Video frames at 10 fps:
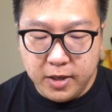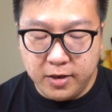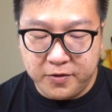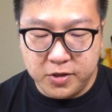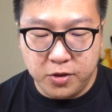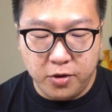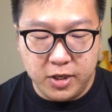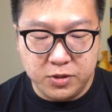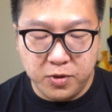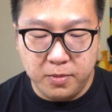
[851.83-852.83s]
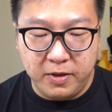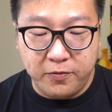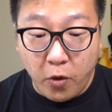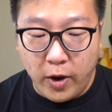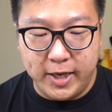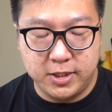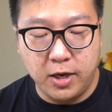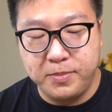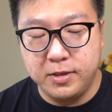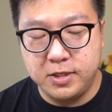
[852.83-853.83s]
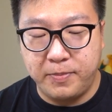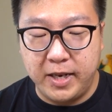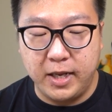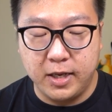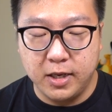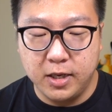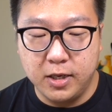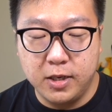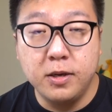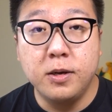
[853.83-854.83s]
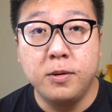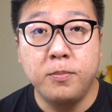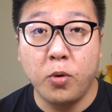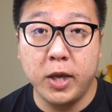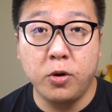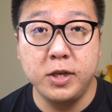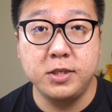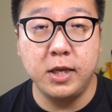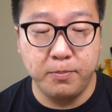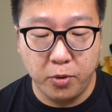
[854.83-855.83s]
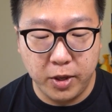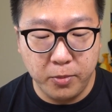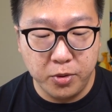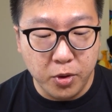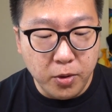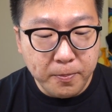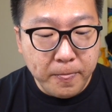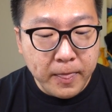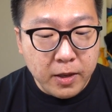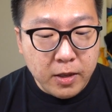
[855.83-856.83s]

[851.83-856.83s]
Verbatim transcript: And of course all these were before I stopped spending uh, Pokecoins in Pokemon Go.